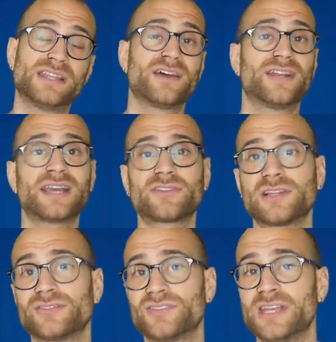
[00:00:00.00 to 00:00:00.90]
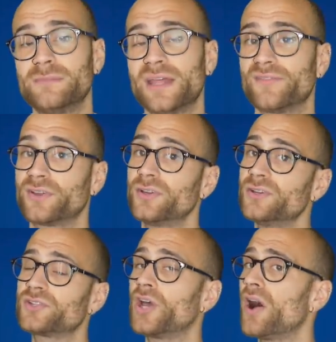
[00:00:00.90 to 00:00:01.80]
They have an excellent team. They have a good